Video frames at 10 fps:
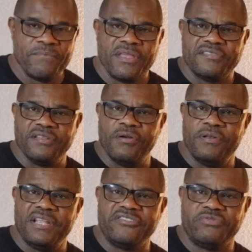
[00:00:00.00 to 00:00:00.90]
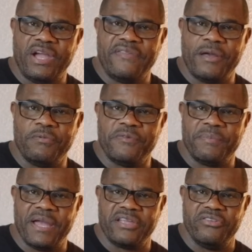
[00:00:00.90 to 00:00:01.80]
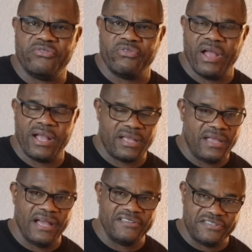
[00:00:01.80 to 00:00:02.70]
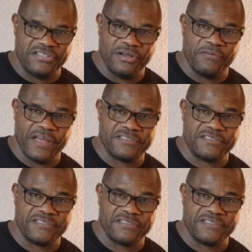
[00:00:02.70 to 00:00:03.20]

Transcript: So now let's try that with the backing track and see how that